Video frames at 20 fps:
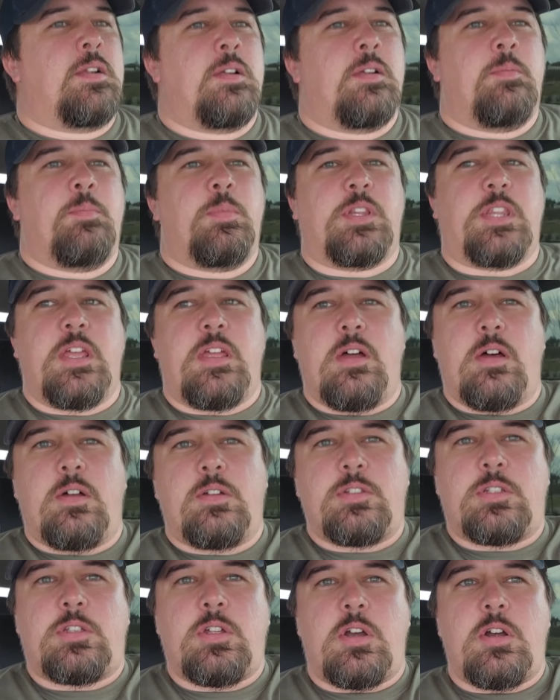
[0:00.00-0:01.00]
But they
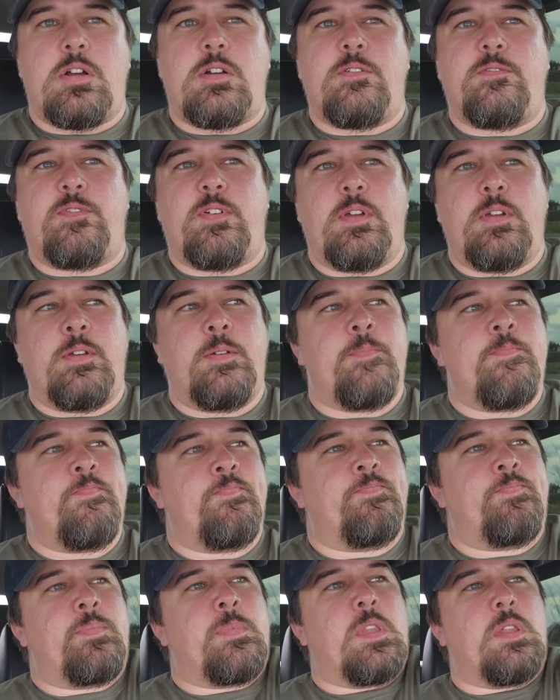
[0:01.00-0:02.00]
all serve
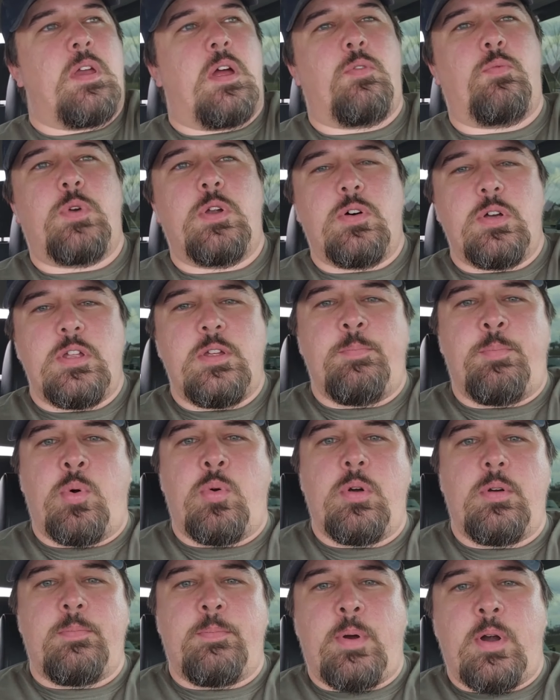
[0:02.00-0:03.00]
a really
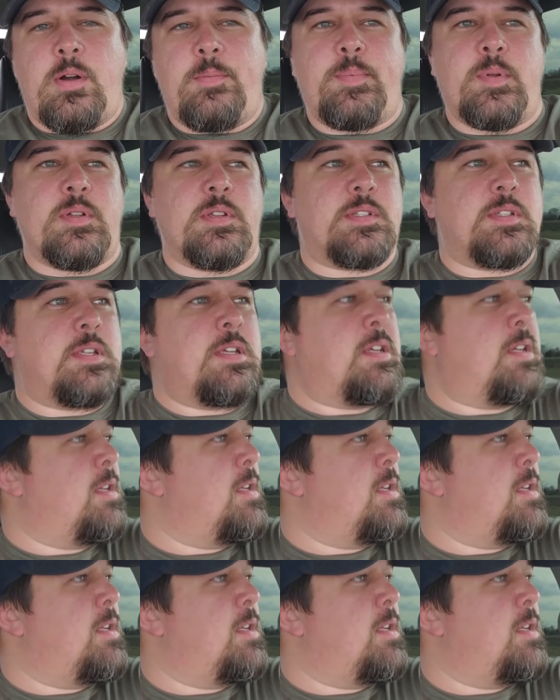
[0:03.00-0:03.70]
important purpose.